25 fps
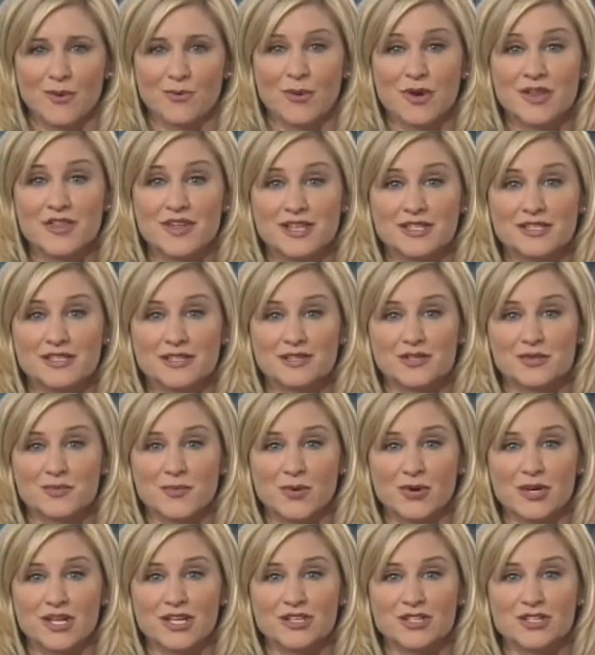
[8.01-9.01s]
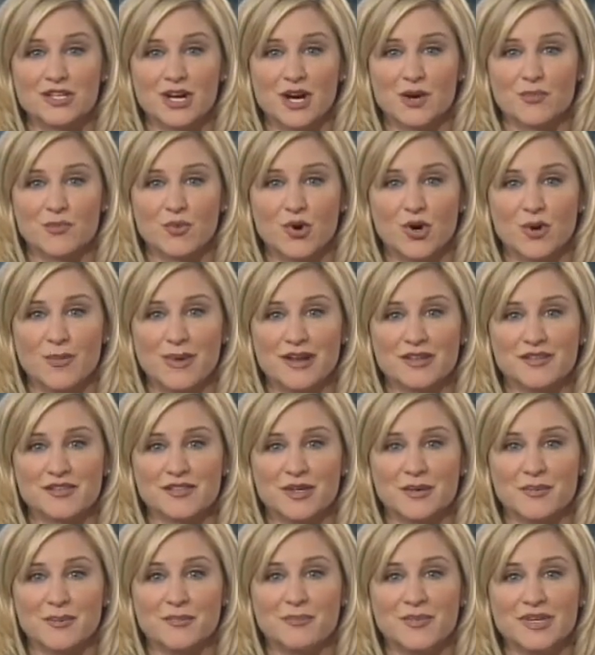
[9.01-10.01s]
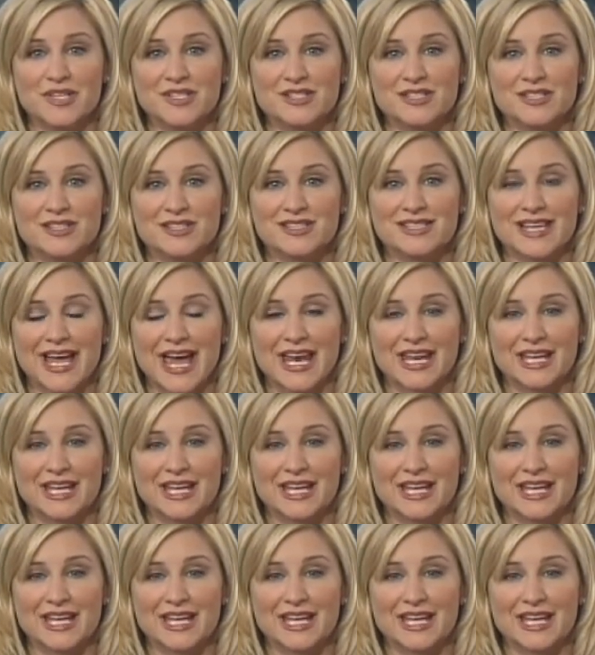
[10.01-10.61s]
With us this morning to talk more about some business